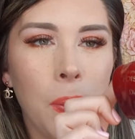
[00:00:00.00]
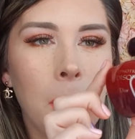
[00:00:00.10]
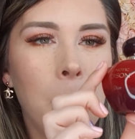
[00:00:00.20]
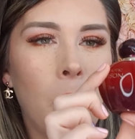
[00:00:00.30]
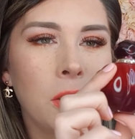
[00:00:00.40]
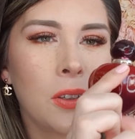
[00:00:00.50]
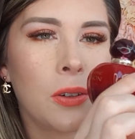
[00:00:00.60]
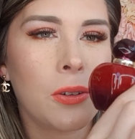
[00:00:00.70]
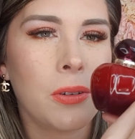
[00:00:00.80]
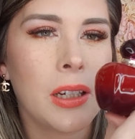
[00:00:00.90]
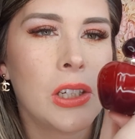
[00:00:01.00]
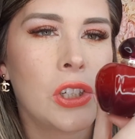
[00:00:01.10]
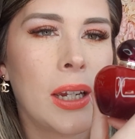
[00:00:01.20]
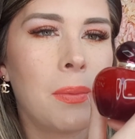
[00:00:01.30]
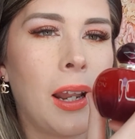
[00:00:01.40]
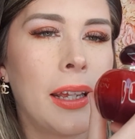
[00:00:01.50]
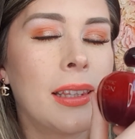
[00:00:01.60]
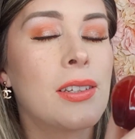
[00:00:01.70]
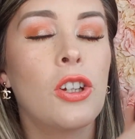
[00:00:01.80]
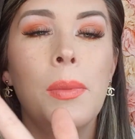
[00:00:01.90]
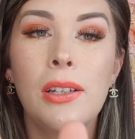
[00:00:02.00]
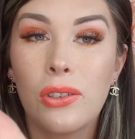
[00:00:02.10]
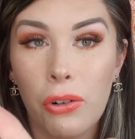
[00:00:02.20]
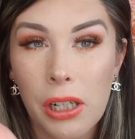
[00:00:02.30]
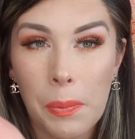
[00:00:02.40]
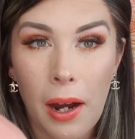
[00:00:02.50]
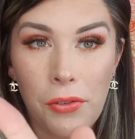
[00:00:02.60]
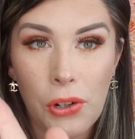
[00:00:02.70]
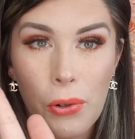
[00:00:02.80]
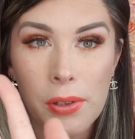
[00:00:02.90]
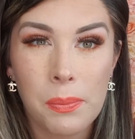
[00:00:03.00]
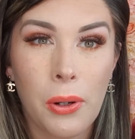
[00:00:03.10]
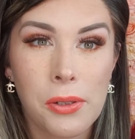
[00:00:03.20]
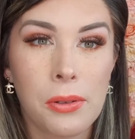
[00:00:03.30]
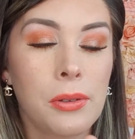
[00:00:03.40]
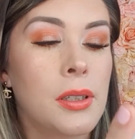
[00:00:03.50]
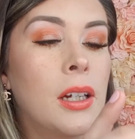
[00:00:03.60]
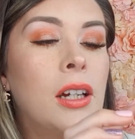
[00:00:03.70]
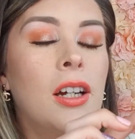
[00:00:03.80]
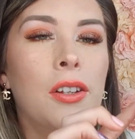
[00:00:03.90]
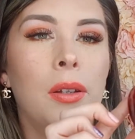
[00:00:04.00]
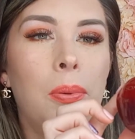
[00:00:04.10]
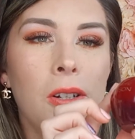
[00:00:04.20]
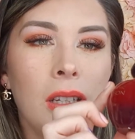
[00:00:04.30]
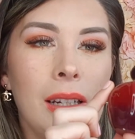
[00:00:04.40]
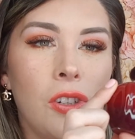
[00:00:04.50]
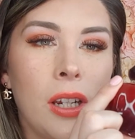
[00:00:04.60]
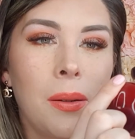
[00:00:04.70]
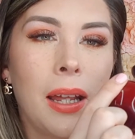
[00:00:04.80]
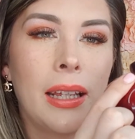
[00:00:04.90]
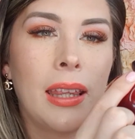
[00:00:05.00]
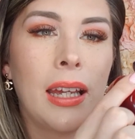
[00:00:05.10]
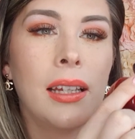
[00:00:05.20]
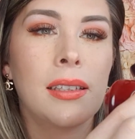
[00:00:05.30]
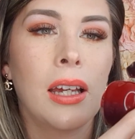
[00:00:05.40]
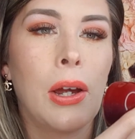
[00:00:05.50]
the bottle is shaped like, there's so many stories behind Dior's bottles. The bottle is shaped like this